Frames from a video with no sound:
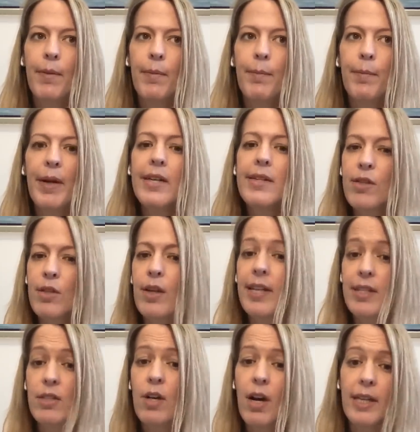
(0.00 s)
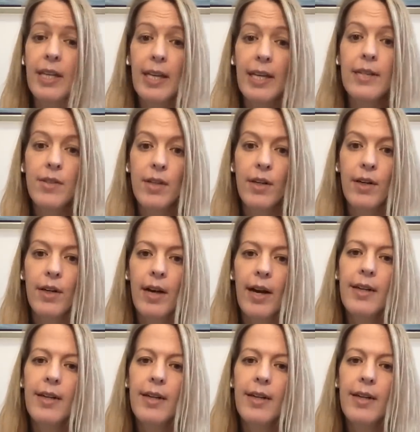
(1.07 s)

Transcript: But it's gotten easier.